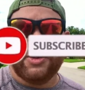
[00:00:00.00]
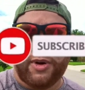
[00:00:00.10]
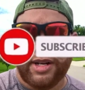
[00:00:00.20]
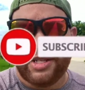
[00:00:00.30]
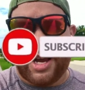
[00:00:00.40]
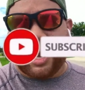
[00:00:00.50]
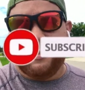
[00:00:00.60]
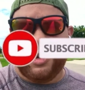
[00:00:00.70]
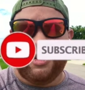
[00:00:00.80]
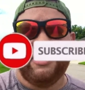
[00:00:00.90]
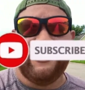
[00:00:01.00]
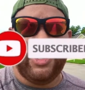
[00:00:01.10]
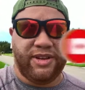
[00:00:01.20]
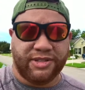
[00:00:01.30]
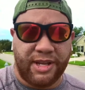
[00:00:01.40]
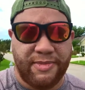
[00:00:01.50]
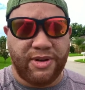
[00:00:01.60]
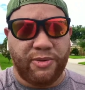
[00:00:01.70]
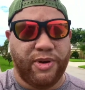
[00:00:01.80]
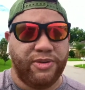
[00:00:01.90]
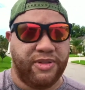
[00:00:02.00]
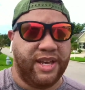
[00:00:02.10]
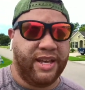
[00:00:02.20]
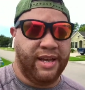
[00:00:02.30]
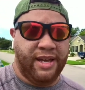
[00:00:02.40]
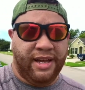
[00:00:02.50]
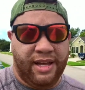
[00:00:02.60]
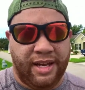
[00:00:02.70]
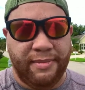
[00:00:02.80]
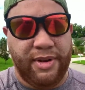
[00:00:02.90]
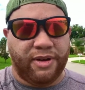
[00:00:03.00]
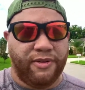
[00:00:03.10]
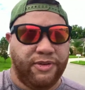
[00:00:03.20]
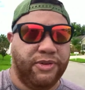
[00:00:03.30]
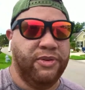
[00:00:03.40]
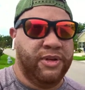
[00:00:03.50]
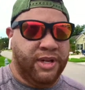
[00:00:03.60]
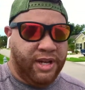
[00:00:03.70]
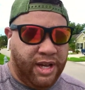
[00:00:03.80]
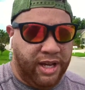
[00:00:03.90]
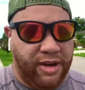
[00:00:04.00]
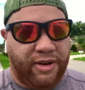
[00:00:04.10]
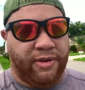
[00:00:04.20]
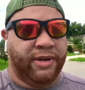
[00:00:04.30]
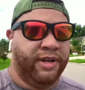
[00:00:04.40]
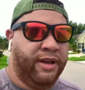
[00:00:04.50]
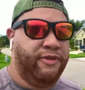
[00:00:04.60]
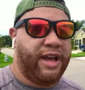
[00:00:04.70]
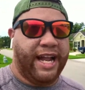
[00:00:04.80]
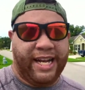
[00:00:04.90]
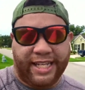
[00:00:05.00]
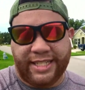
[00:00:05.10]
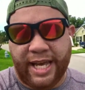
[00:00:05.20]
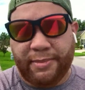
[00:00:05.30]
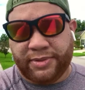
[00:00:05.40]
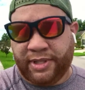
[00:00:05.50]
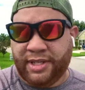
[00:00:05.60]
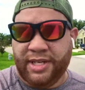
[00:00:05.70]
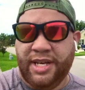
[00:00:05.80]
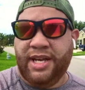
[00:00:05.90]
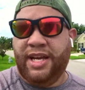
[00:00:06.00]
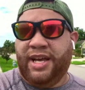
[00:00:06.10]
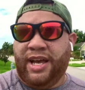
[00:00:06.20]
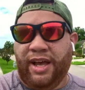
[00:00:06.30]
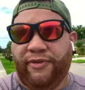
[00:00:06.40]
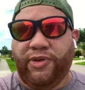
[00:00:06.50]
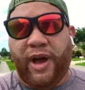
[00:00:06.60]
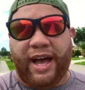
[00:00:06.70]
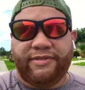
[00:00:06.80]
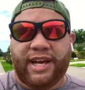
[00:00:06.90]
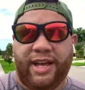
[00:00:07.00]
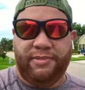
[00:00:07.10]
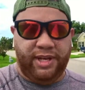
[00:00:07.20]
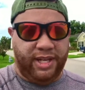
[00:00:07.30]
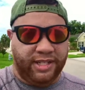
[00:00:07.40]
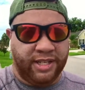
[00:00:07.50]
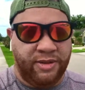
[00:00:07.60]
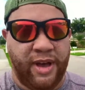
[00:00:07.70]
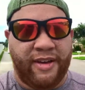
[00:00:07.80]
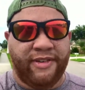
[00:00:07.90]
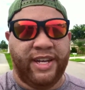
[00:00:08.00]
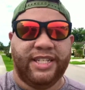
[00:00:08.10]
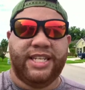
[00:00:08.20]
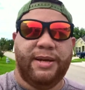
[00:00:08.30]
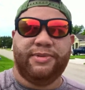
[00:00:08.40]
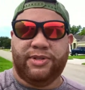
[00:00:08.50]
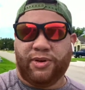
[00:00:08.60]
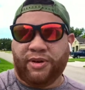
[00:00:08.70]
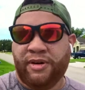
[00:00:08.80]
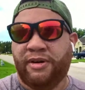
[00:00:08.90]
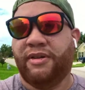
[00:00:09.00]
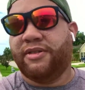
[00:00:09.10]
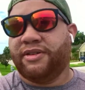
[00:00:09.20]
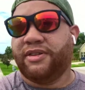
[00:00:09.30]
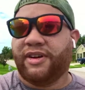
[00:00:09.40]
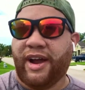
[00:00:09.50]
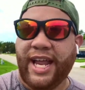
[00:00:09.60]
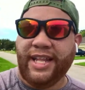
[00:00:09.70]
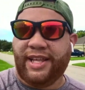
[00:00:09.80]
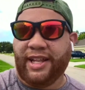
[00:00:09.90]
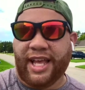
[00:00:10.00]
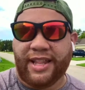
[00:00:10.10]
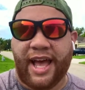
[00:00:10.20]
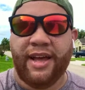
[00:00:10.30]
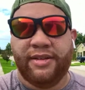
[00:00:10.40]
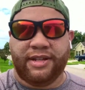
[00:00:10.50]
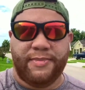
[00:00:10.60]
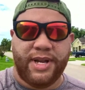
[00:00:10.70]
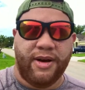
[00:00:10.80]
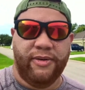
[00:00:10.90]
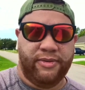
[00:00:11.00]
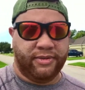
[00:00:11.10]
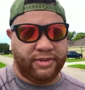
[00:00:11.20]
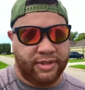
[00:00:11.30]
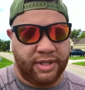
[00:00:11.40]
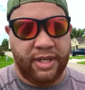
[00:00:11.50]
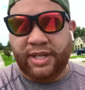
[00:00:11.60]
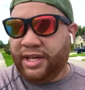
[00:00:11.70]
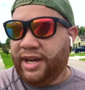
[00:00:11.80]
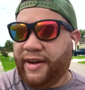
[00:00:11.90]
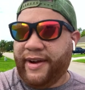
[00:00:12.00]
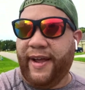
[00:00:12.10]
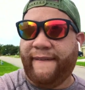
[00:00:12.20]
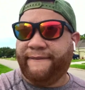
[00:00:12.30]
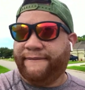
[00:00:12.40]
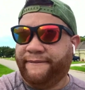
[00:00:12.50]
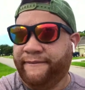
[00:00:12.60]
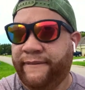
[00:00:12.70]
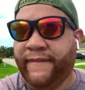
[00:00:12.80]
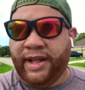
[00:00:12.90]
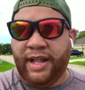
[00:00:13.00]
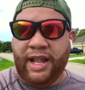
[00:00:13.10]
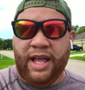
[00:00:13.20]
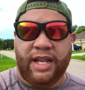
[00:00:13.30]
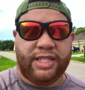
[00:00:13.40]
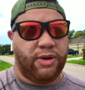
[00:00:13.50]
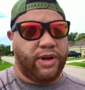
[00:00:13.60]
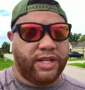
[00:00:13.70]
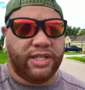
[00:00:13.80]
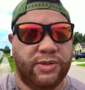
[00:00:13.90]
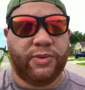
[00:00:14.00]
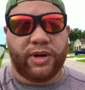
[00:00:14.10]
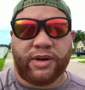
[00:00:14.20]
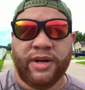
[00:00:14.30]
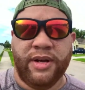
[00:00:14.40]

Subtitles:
are watching, comment on the videos. Let me know what you think. Let me know if you know, if you got any tips. If you have diabetes and you have any tips or anything like that, let me know. All right, let's go get this work.